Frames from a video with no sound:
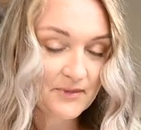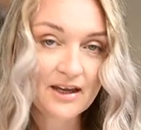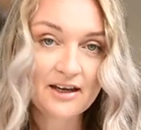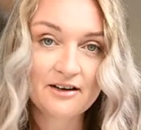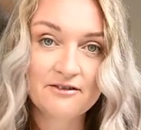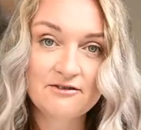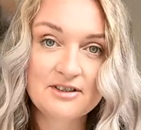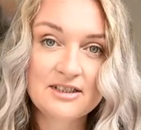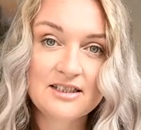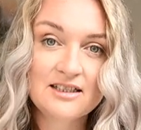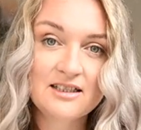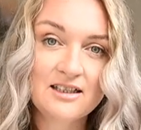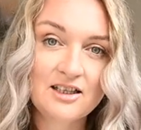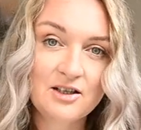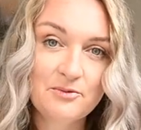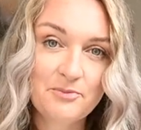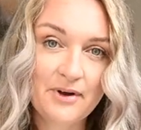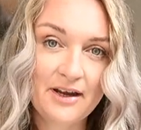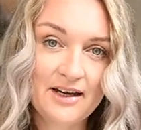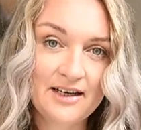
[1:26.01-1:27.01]
Every
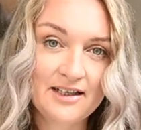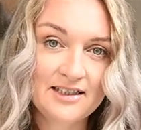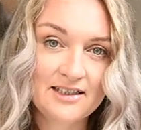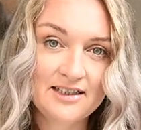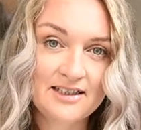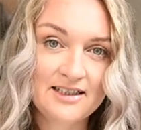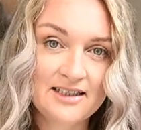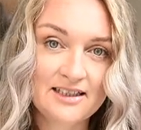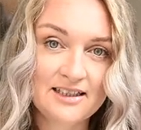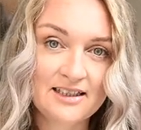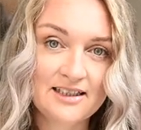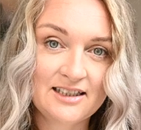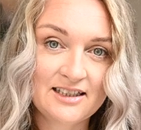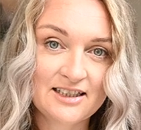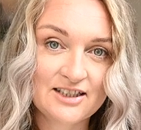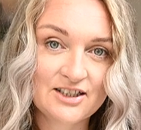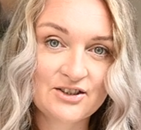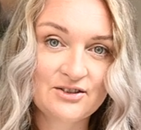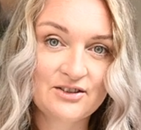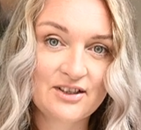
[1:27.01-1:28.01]
single painting
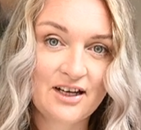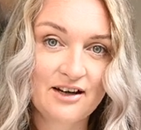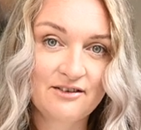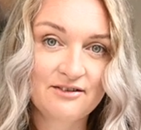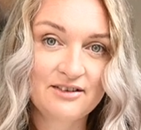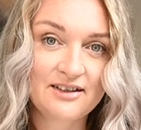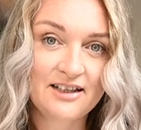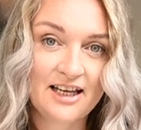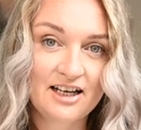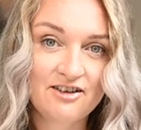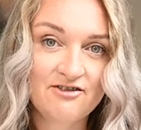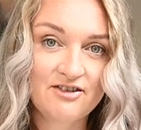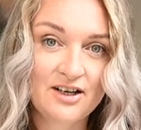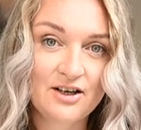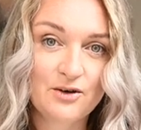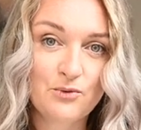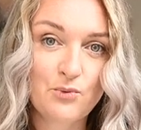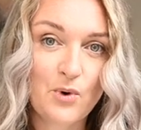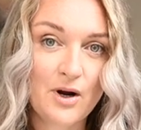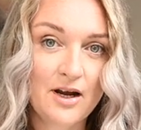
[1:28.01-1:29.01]
needs to have an
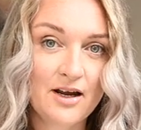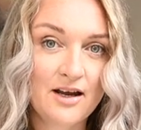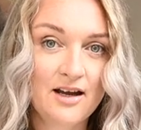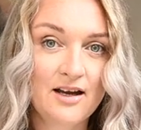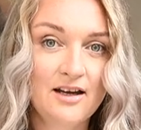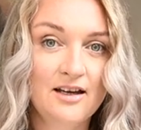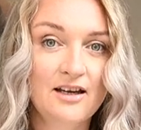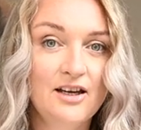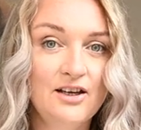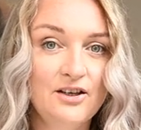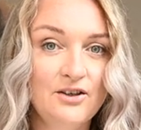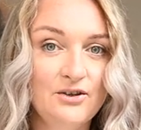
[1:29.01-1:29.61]
area where